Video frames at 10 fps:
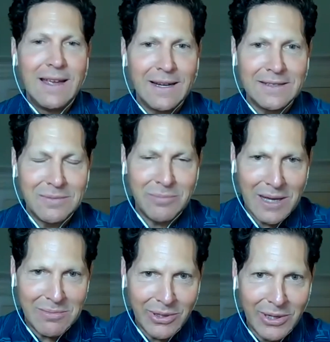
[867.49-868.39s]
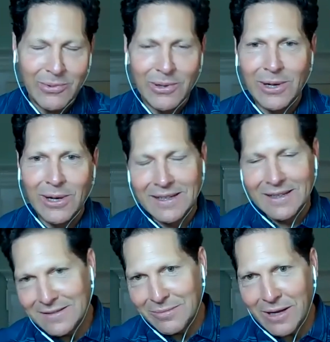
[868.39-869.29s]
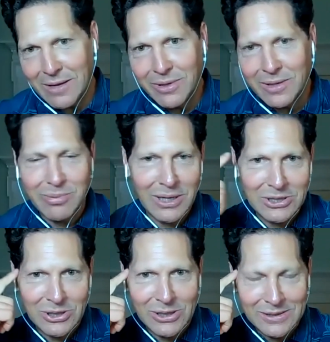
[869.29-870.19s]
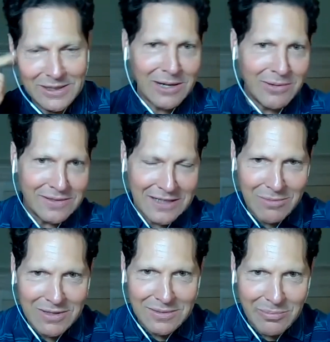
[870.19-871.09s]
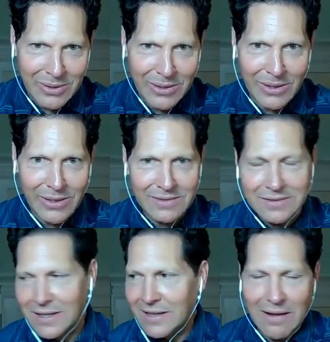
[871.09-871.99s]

I got some bad blood work, I got some high blood pressure. Doc wants to give me some pills.